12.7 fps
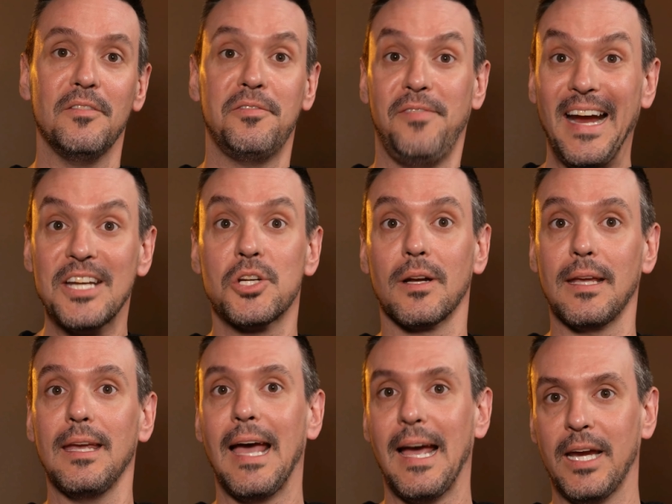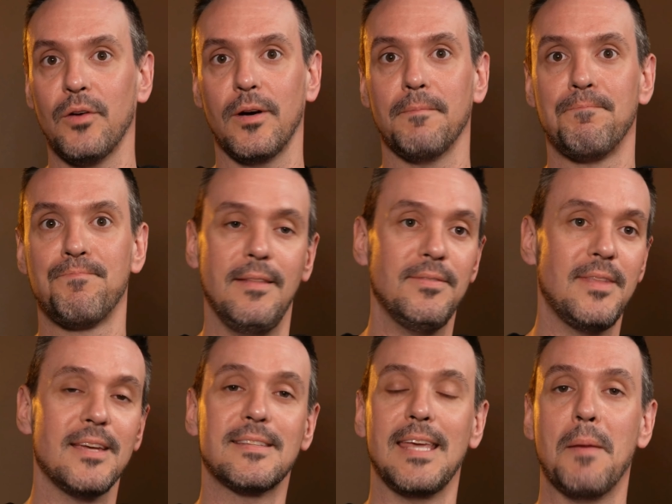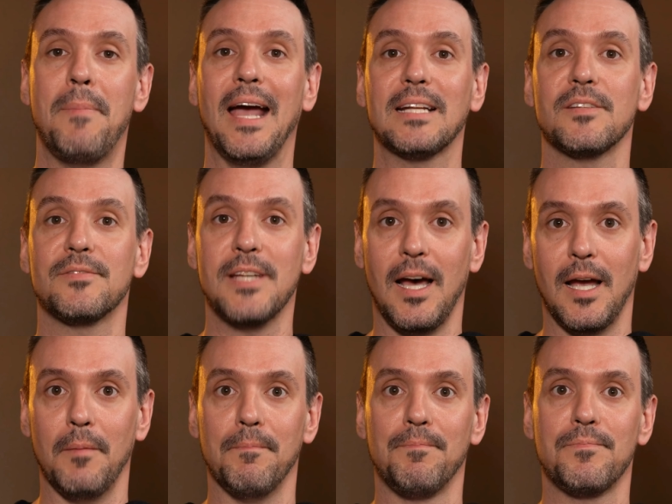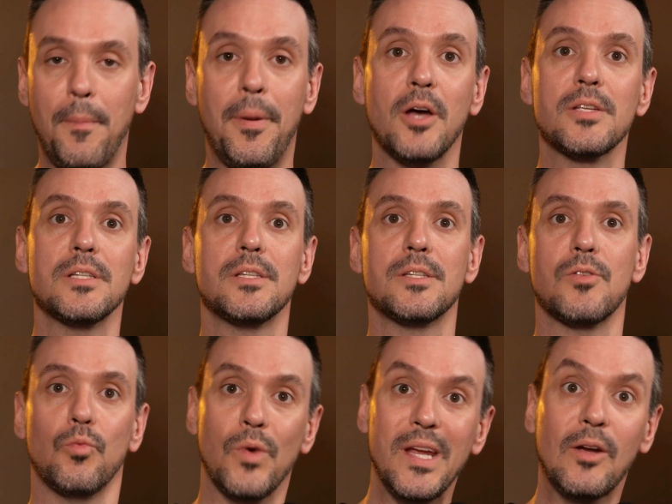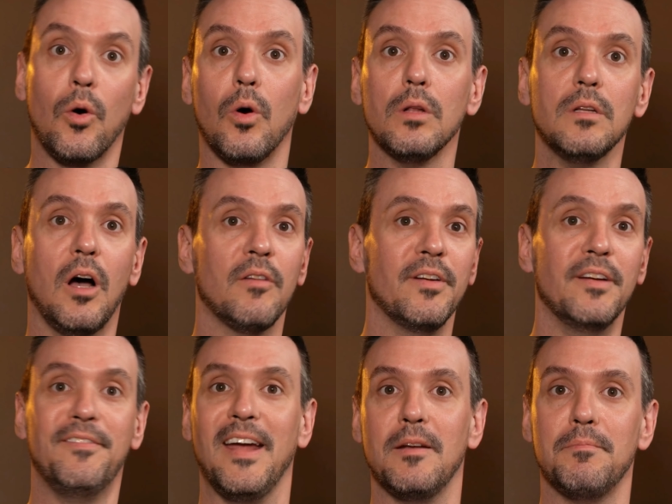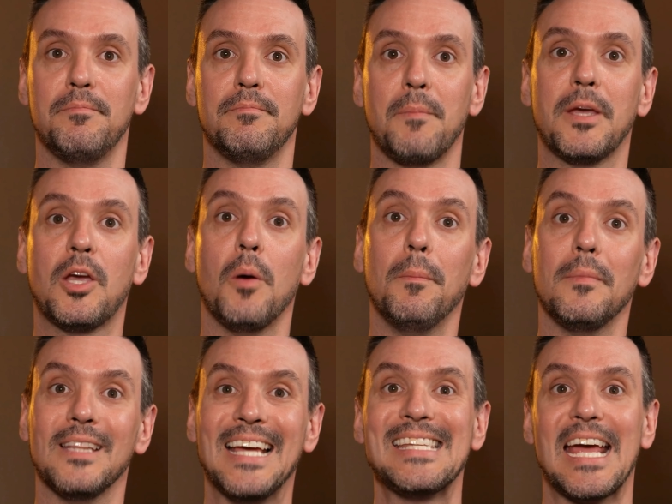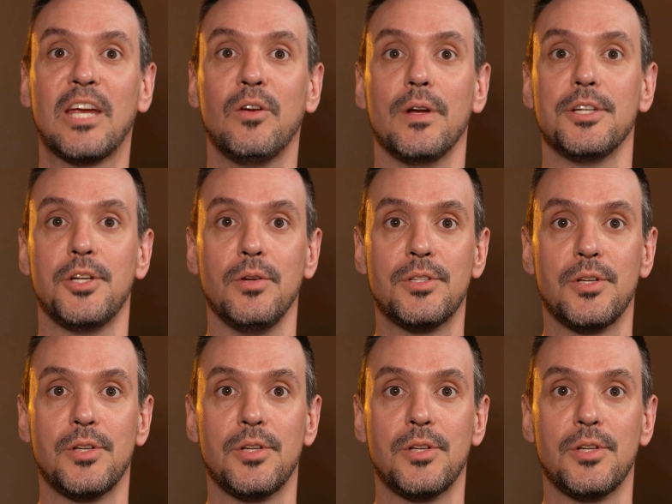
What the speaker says: factually accurate. Then there's the impact of time. A person's recall of an event can become less accurate due